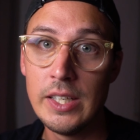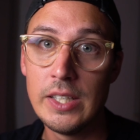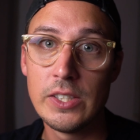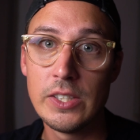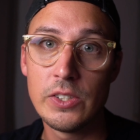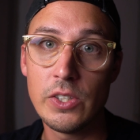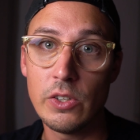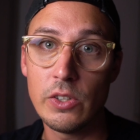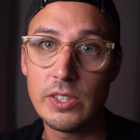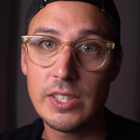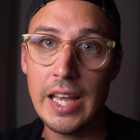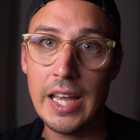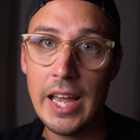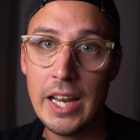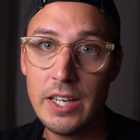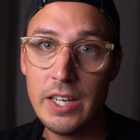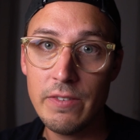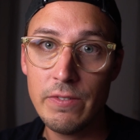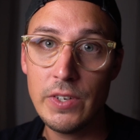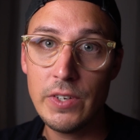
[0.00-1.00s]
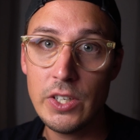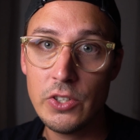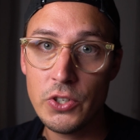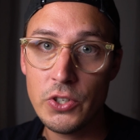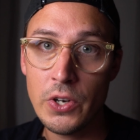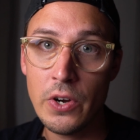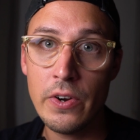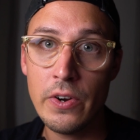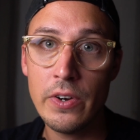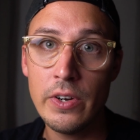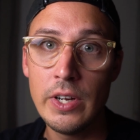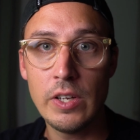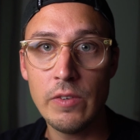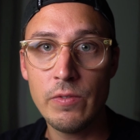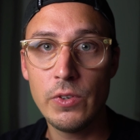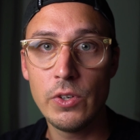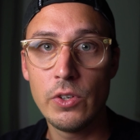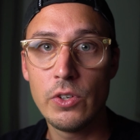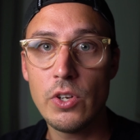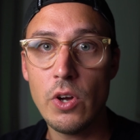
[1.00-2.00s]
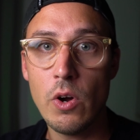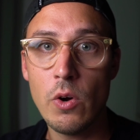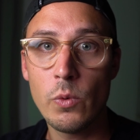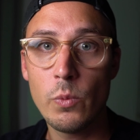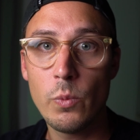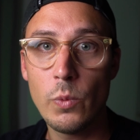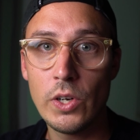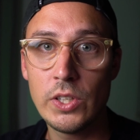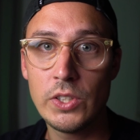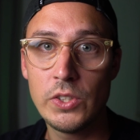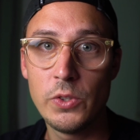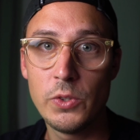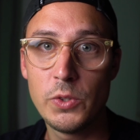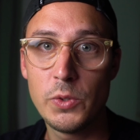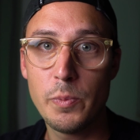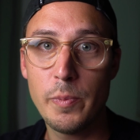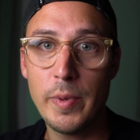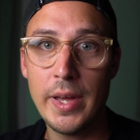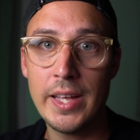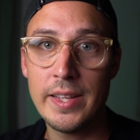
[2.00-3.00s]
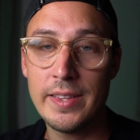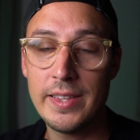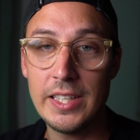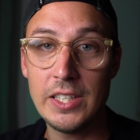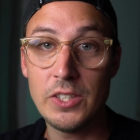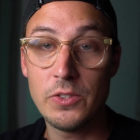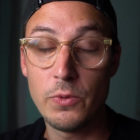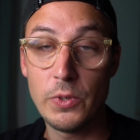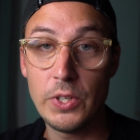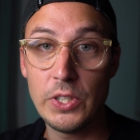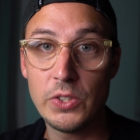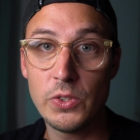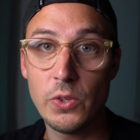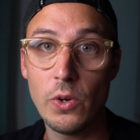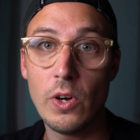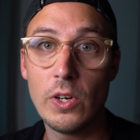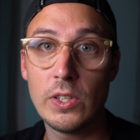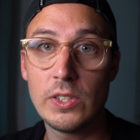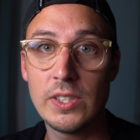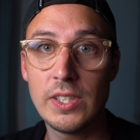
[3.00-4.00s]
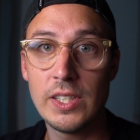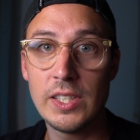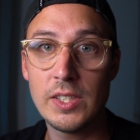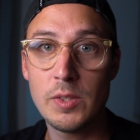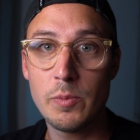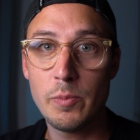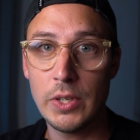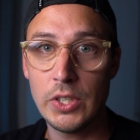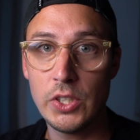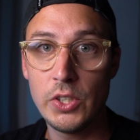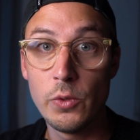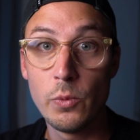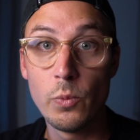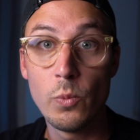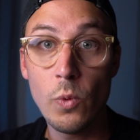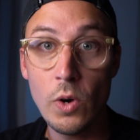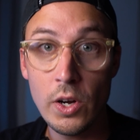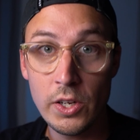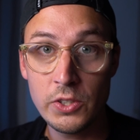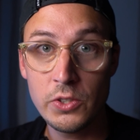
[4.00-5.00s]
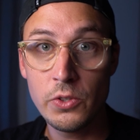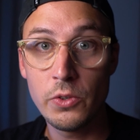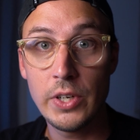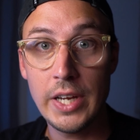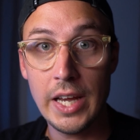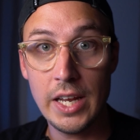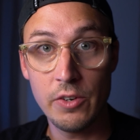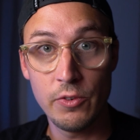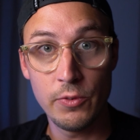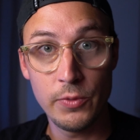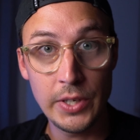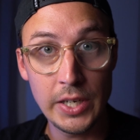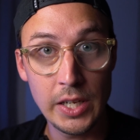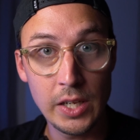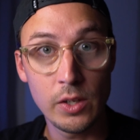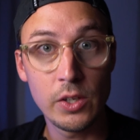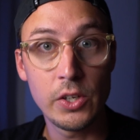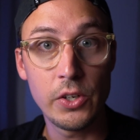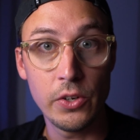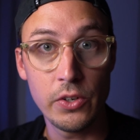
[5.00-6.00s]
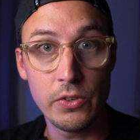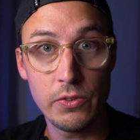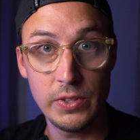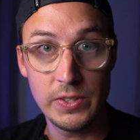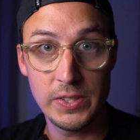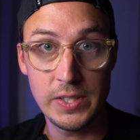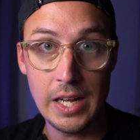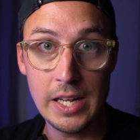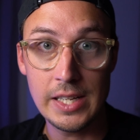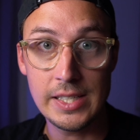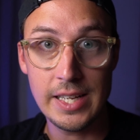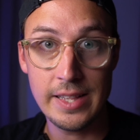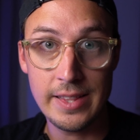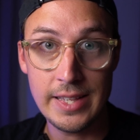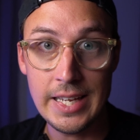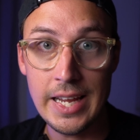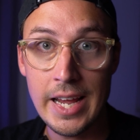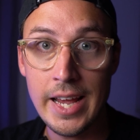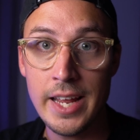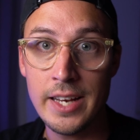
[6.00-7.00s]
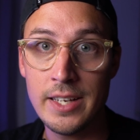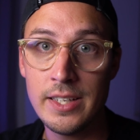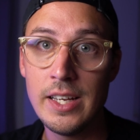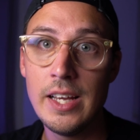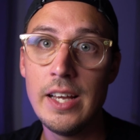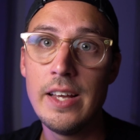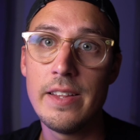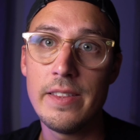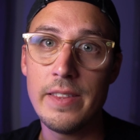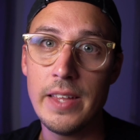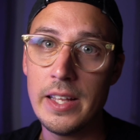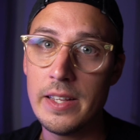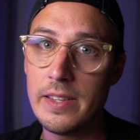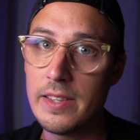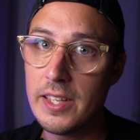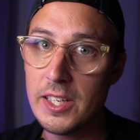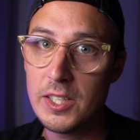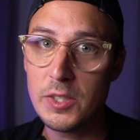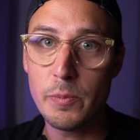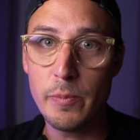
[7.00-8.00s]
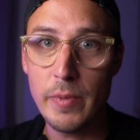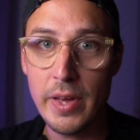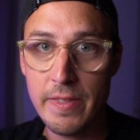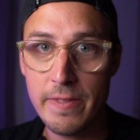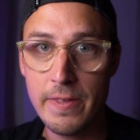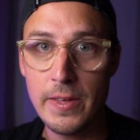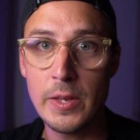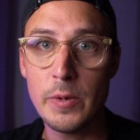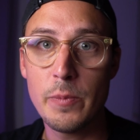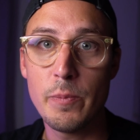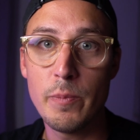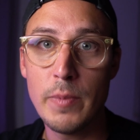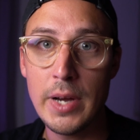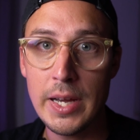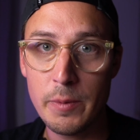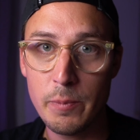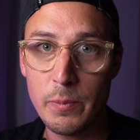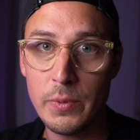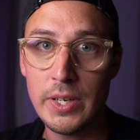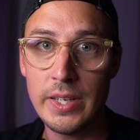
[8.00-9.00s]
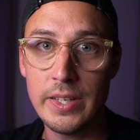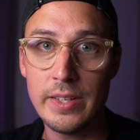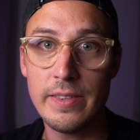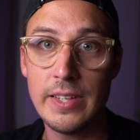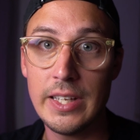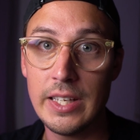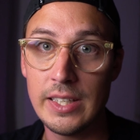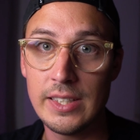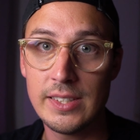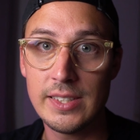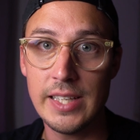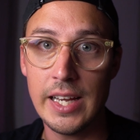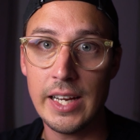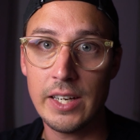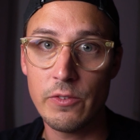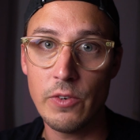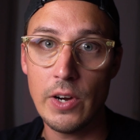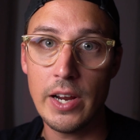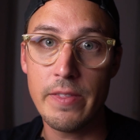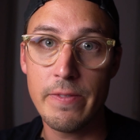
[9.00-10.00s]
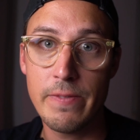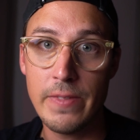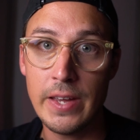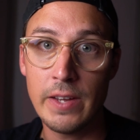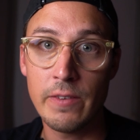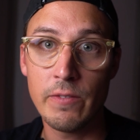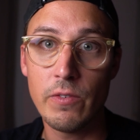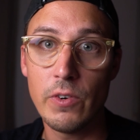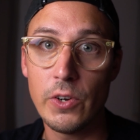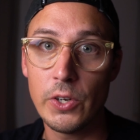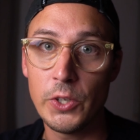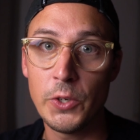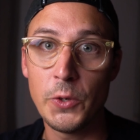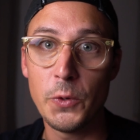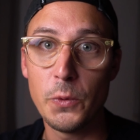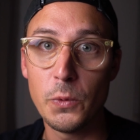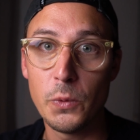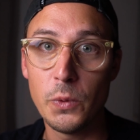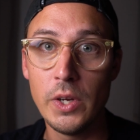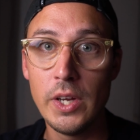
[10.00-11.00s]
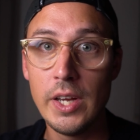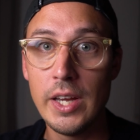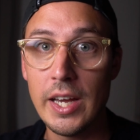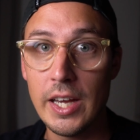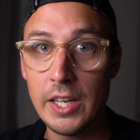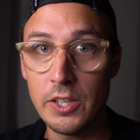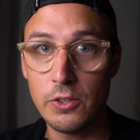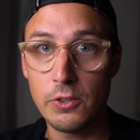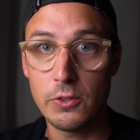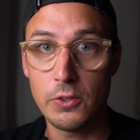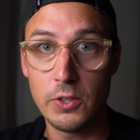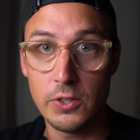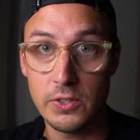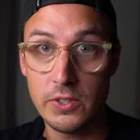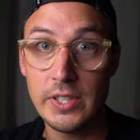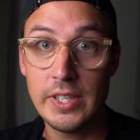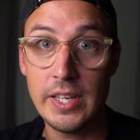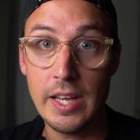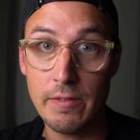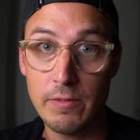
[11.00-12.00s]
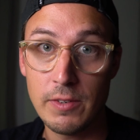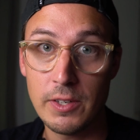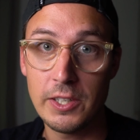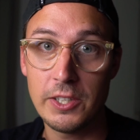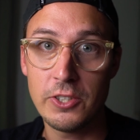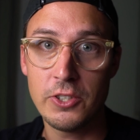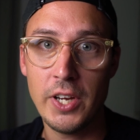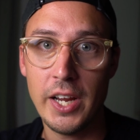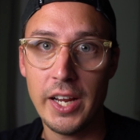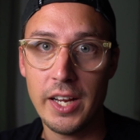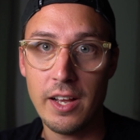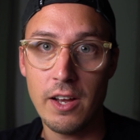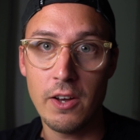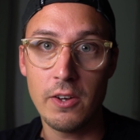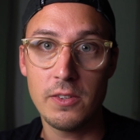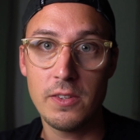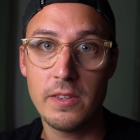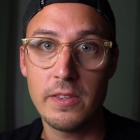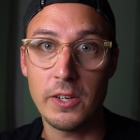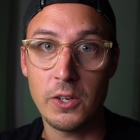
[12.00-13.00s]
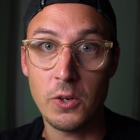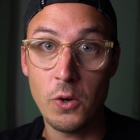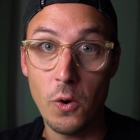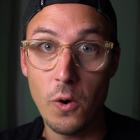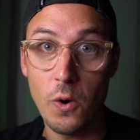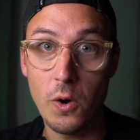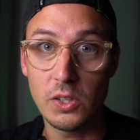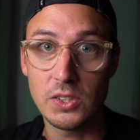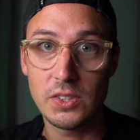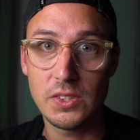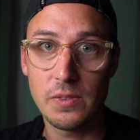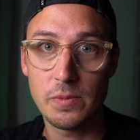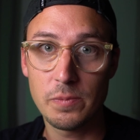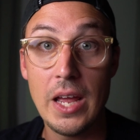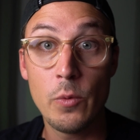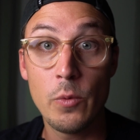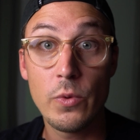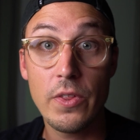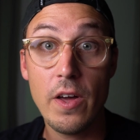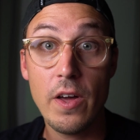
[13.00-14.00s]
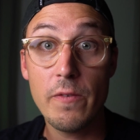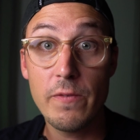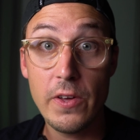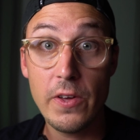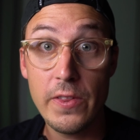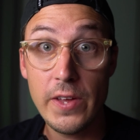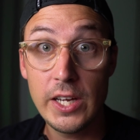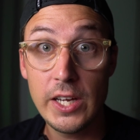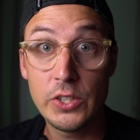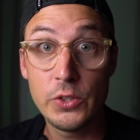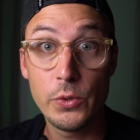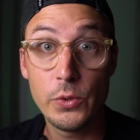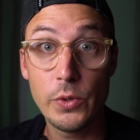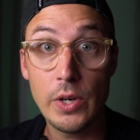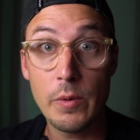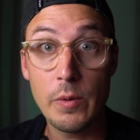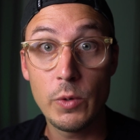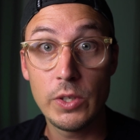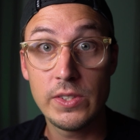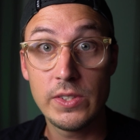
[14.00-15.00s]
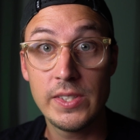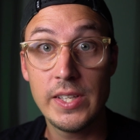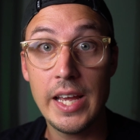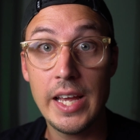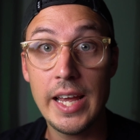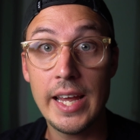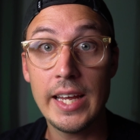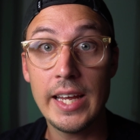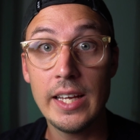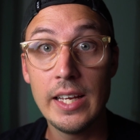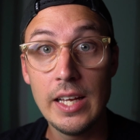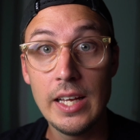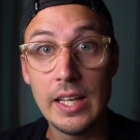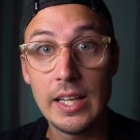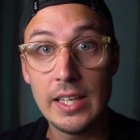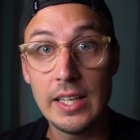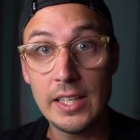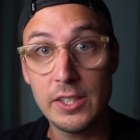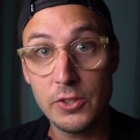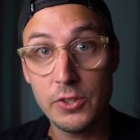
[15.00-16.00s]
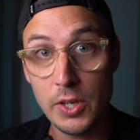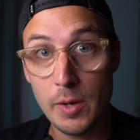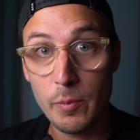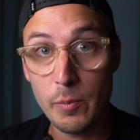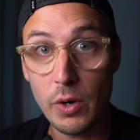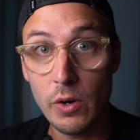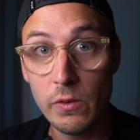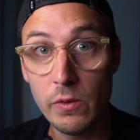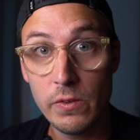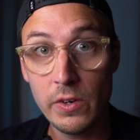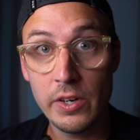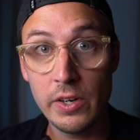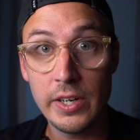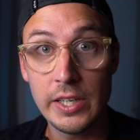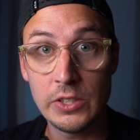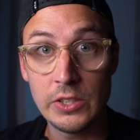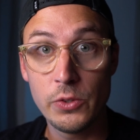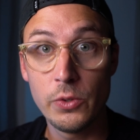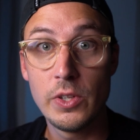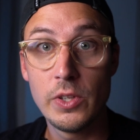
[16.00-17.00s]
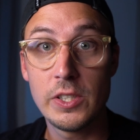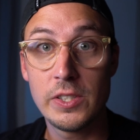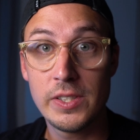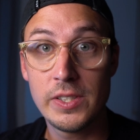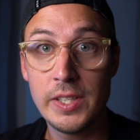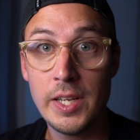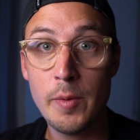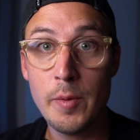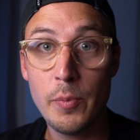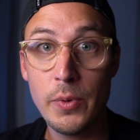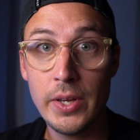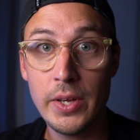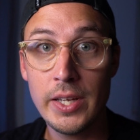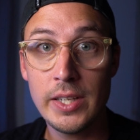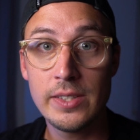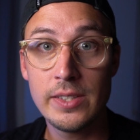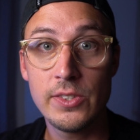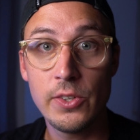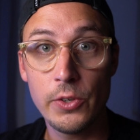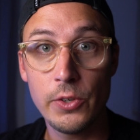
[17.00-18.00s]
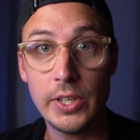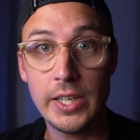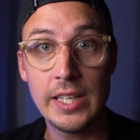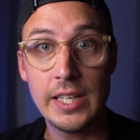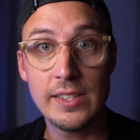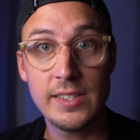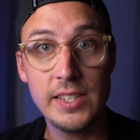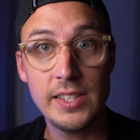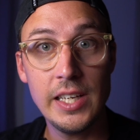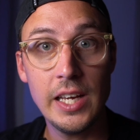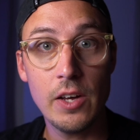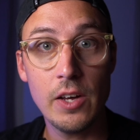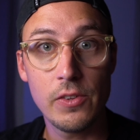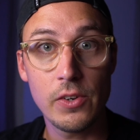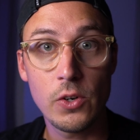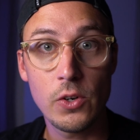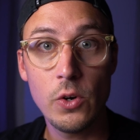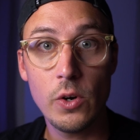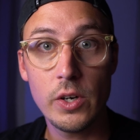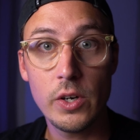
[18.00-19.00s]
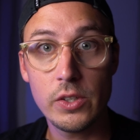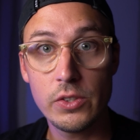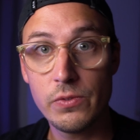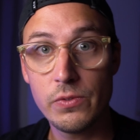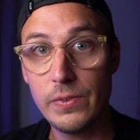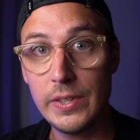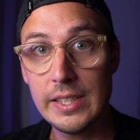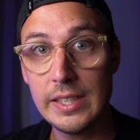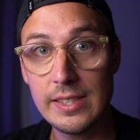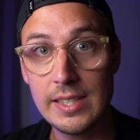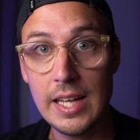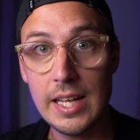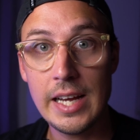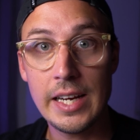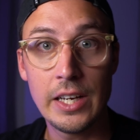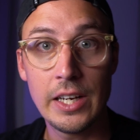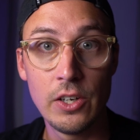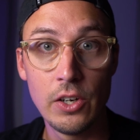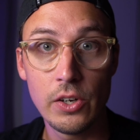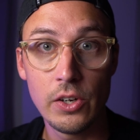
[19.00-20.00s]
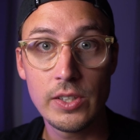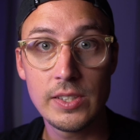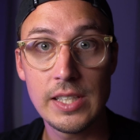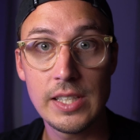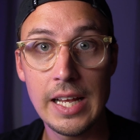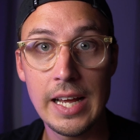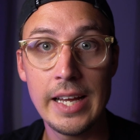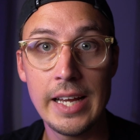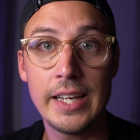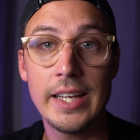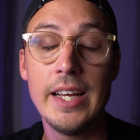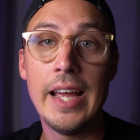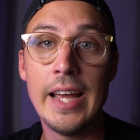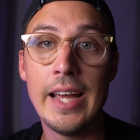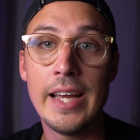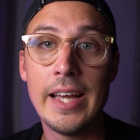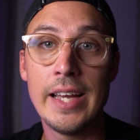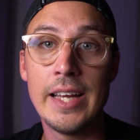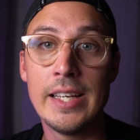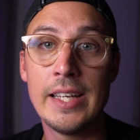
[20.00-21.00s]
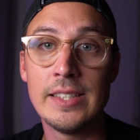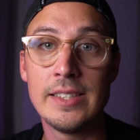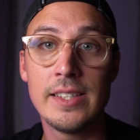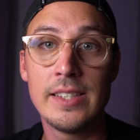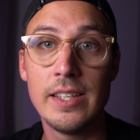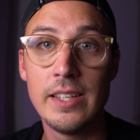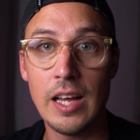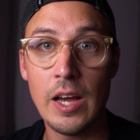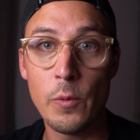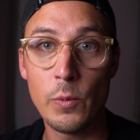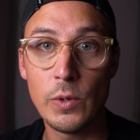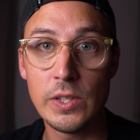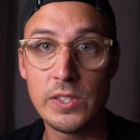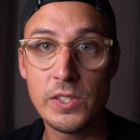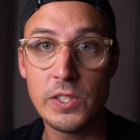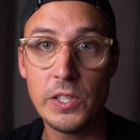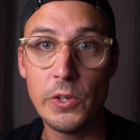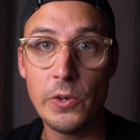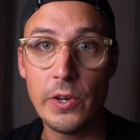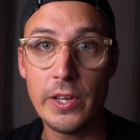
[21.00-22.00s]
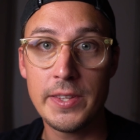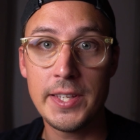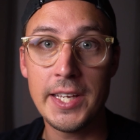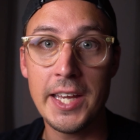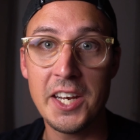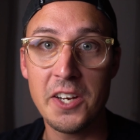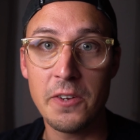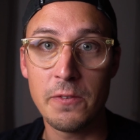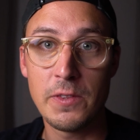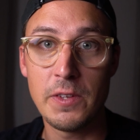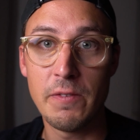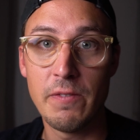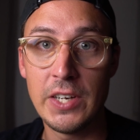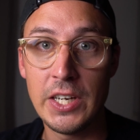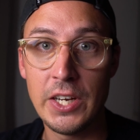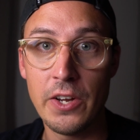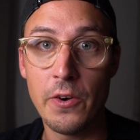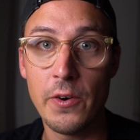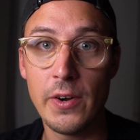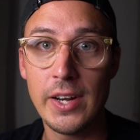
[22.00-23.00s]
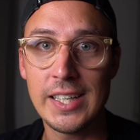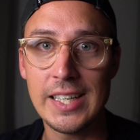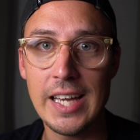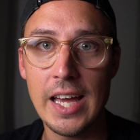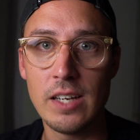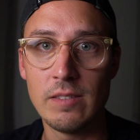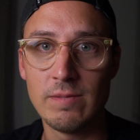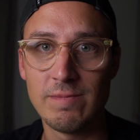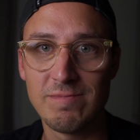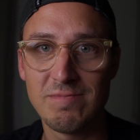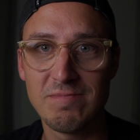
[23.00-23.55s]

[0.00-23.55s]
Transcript: So it's a handy feature if you don't want to spend these resources, but you want to get a real good result at the end, then this method might be the exact right thing for you, and you should definitely check out the course. And without further ado, I would say let's jump over into the snippet so you can see how the course feels like and looks like, and I will see you at the end of the video again.